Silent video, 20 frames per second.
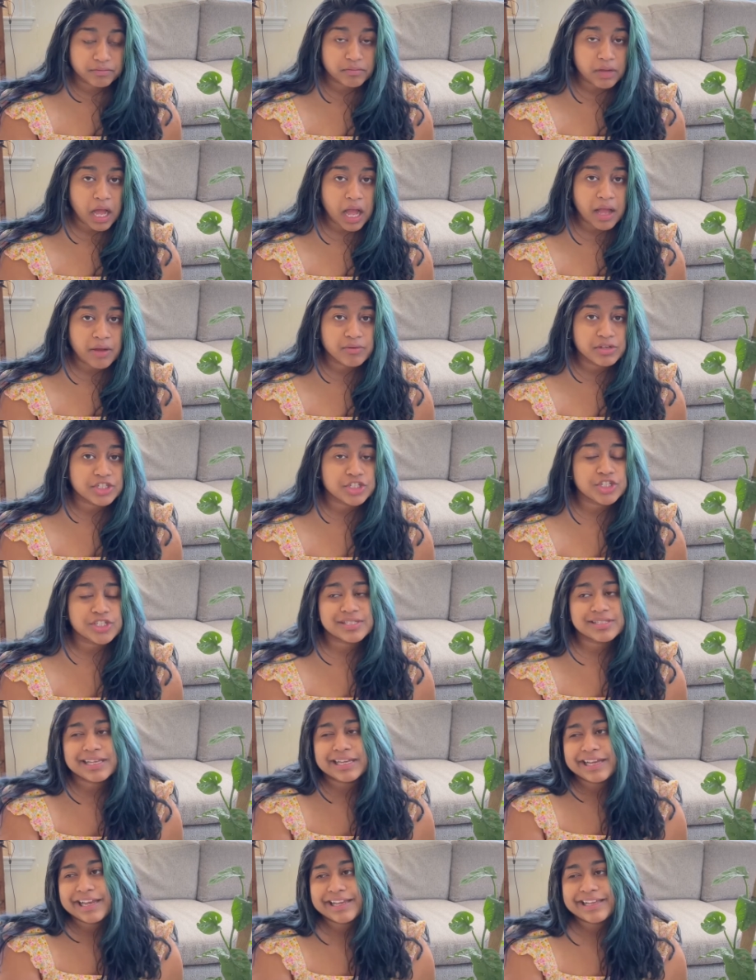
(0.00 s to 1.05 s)
I was just
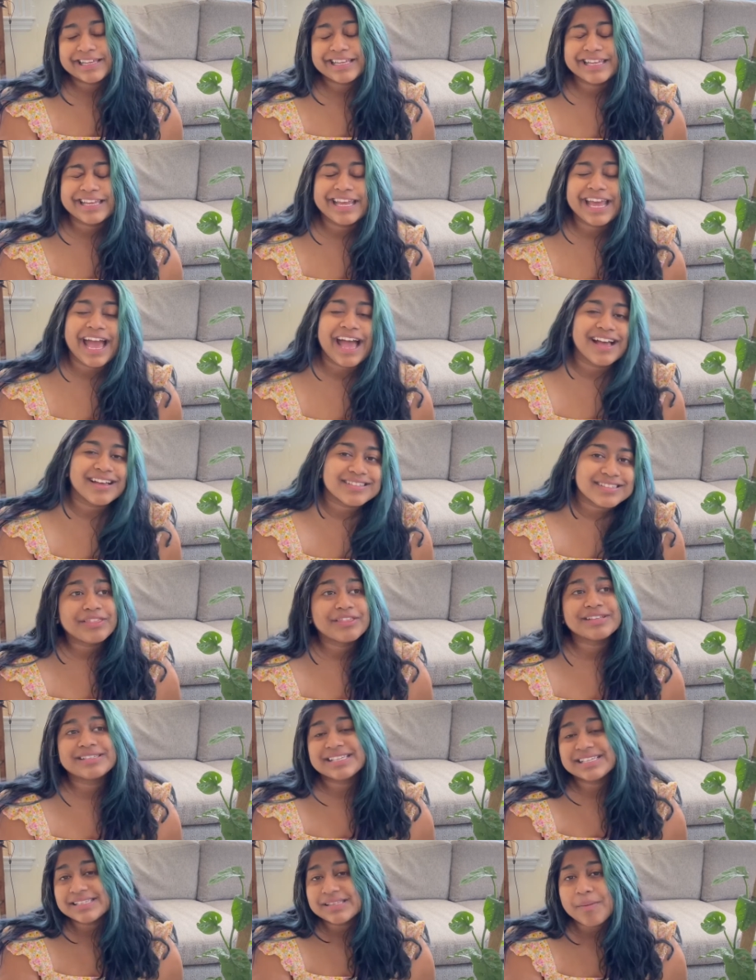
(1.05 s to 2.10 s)
like, I guess
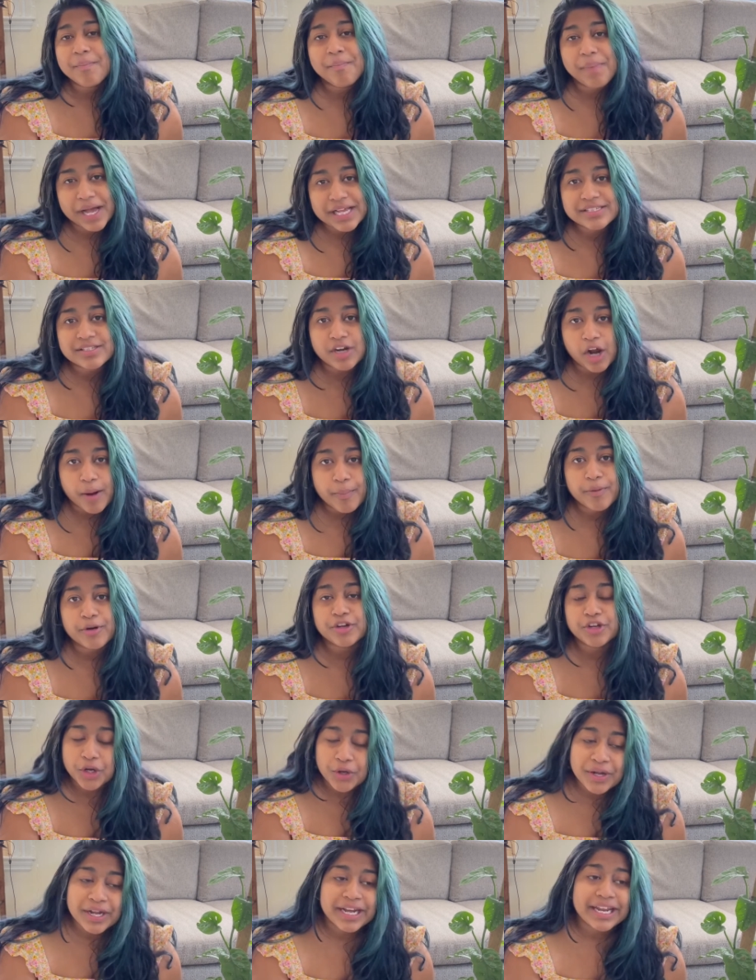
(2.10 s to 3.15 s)
this is the best
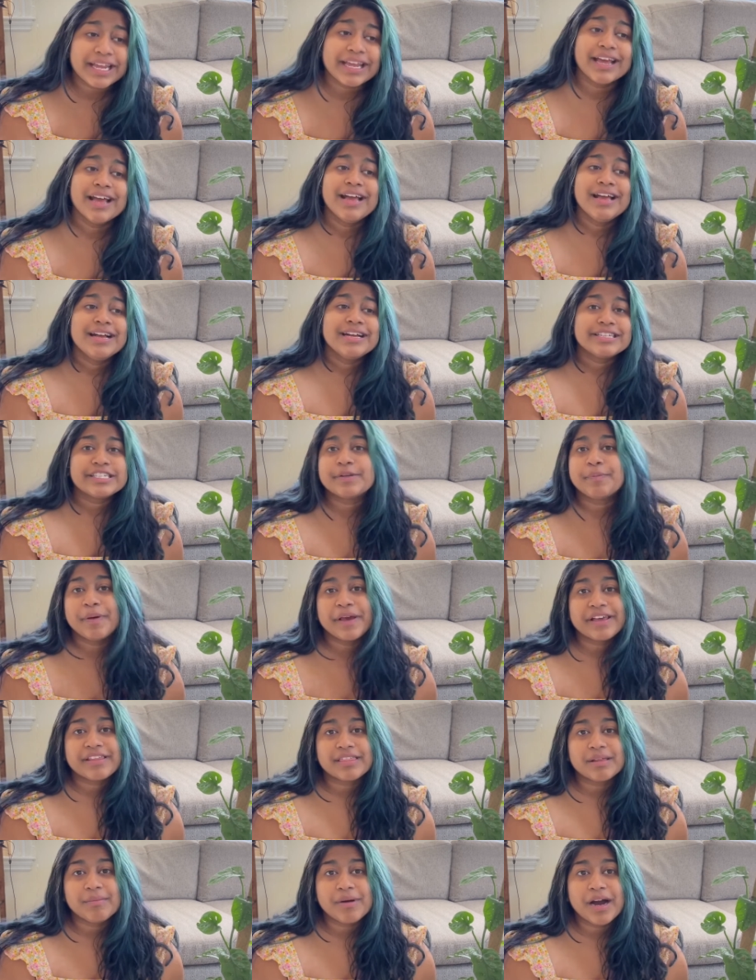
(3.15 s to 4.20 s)
opportunity to
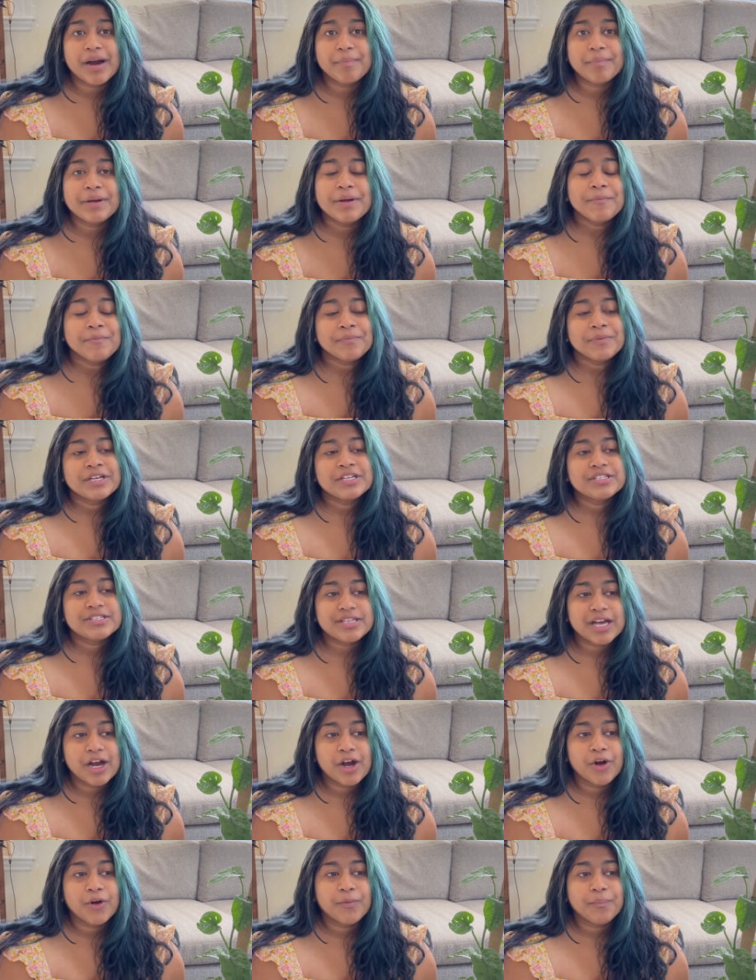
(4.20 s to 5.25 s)
pick them up.
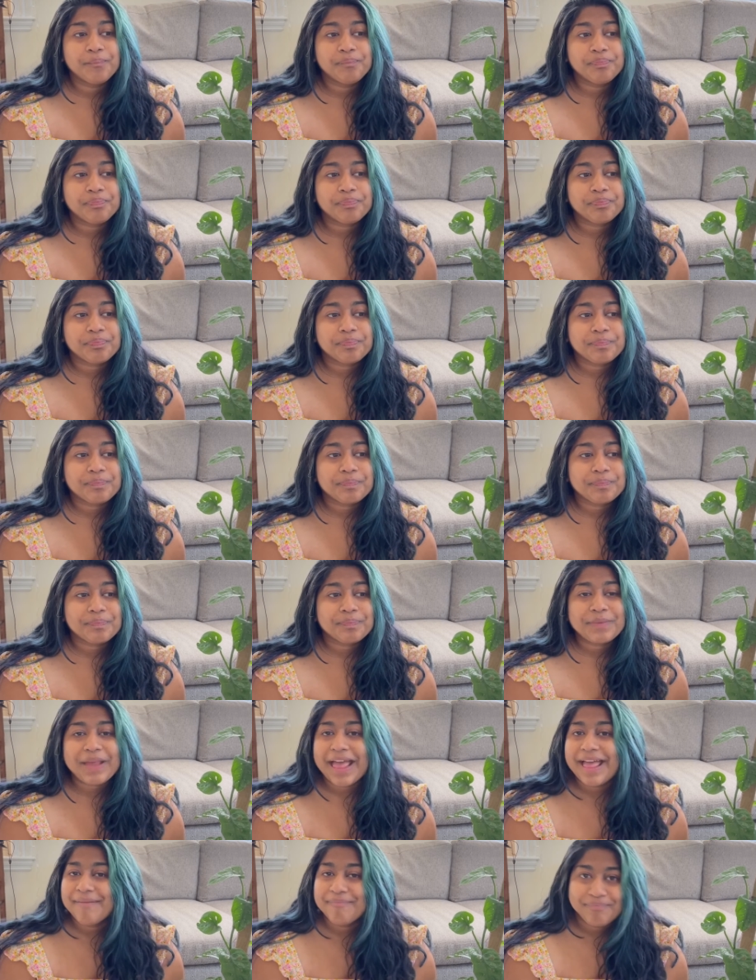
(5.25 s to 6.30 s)
So
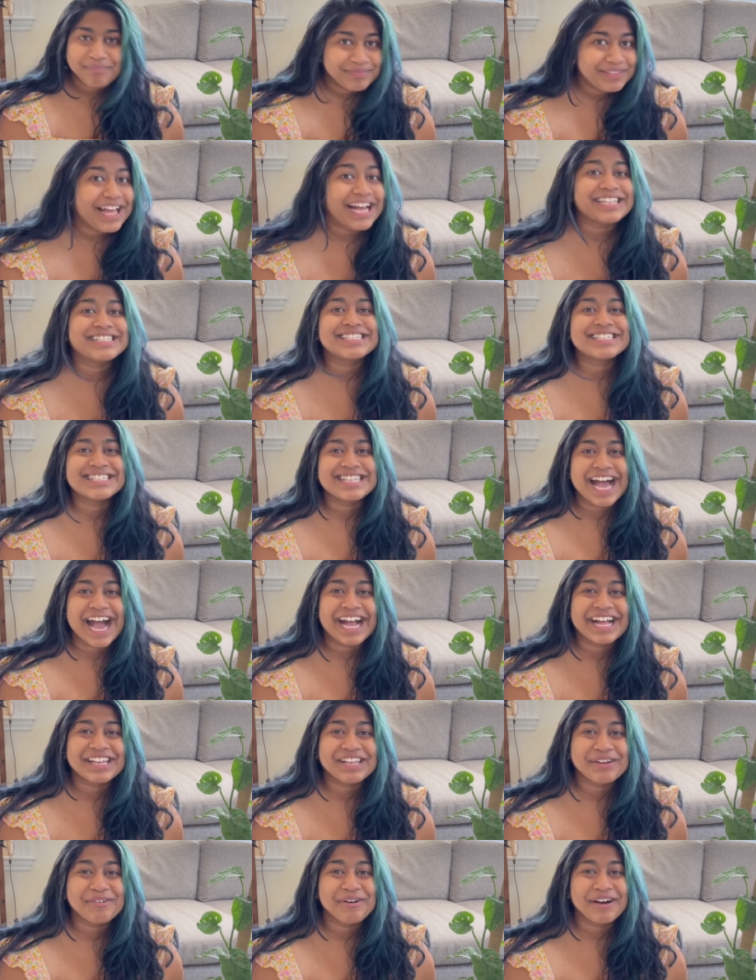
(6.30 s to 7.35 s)
that's
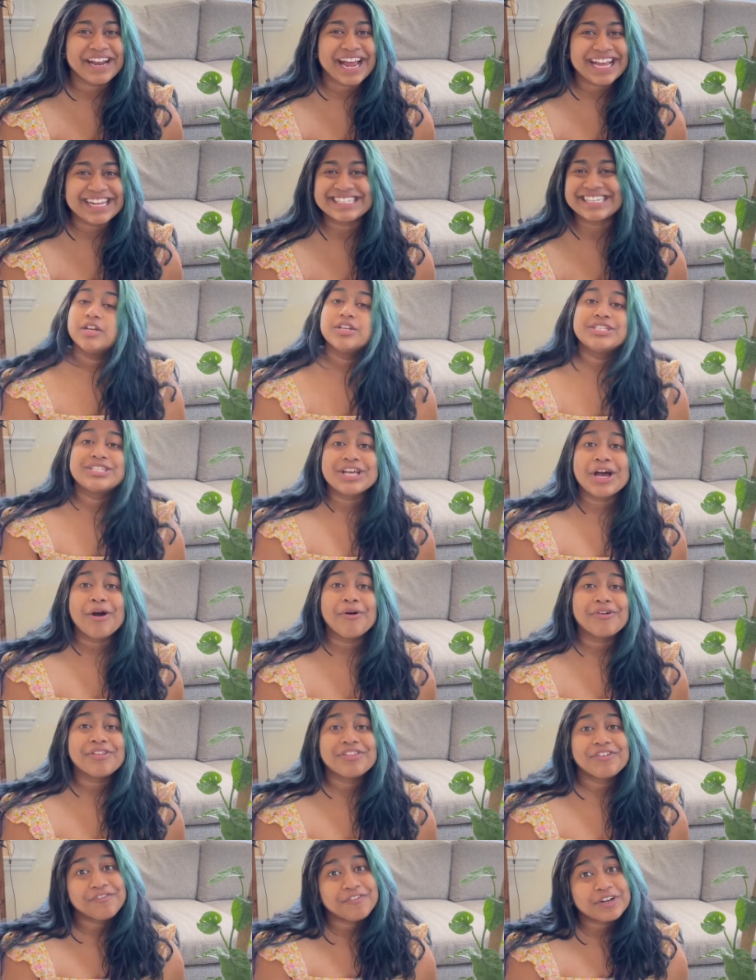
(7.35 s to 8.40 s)
exactly what I did. So
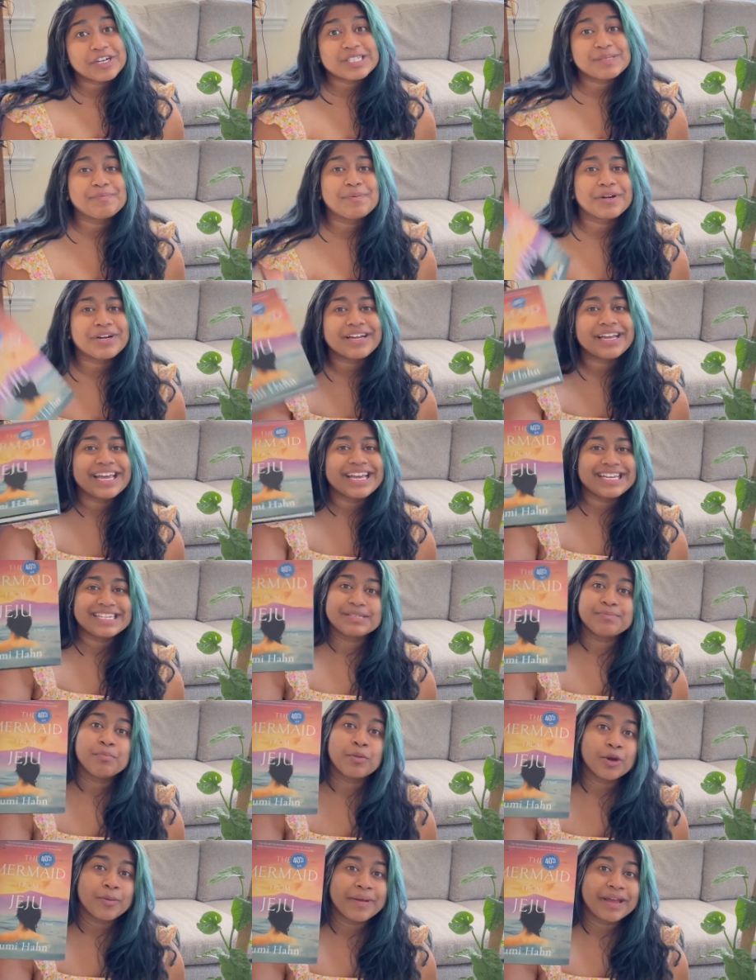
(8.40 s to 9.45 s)
the first book is
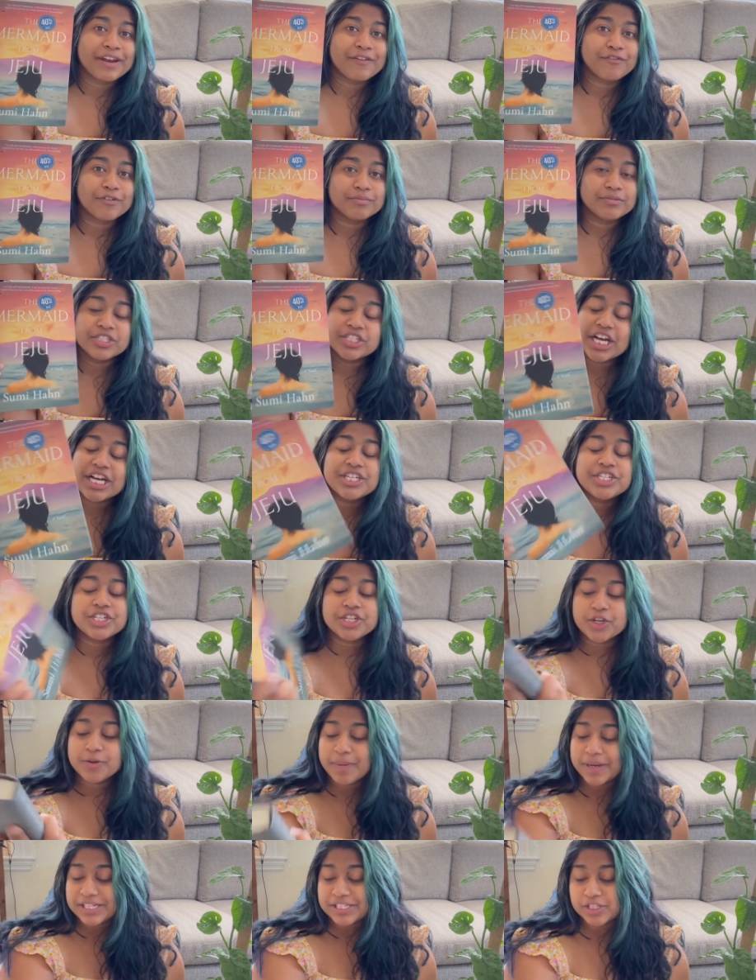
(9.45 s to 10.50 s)
Mermaid from
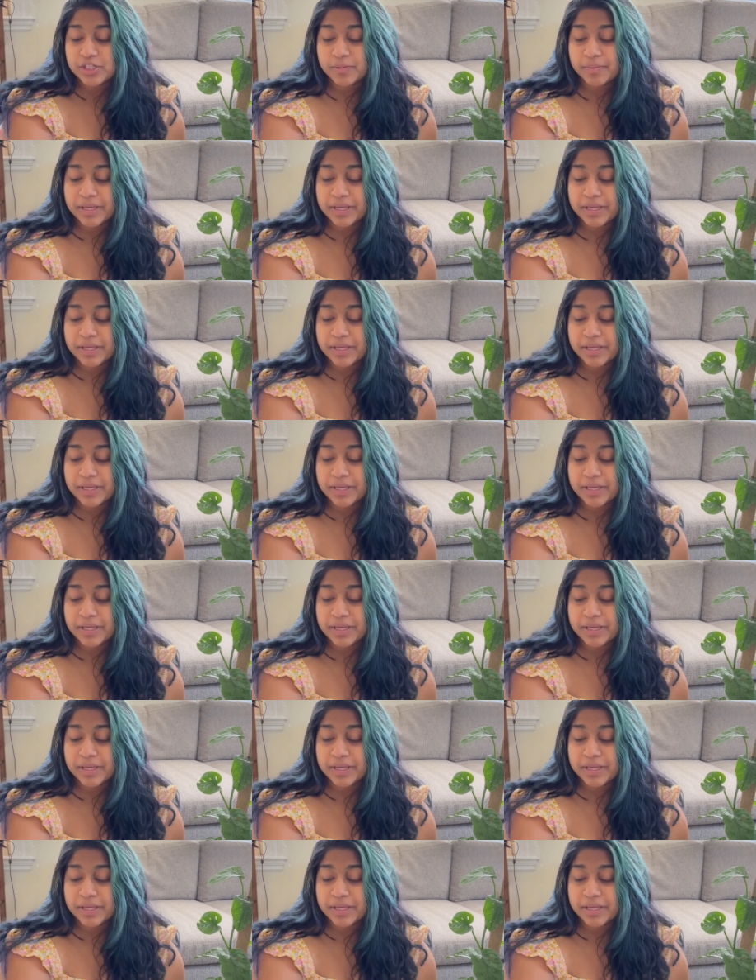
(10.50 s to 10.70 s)
Jeju by Sumi